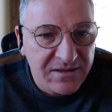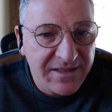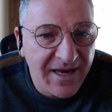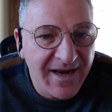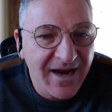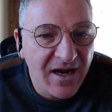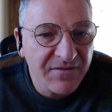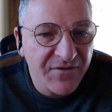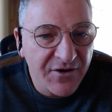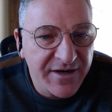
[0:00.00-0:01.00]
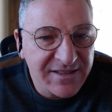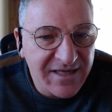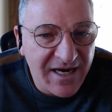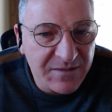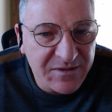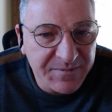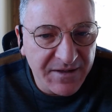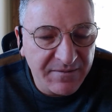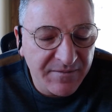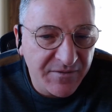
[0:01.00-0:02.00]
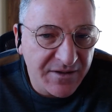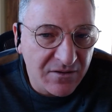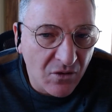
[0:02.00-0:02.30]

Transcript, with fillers: Today, I'm very excited to be speaking with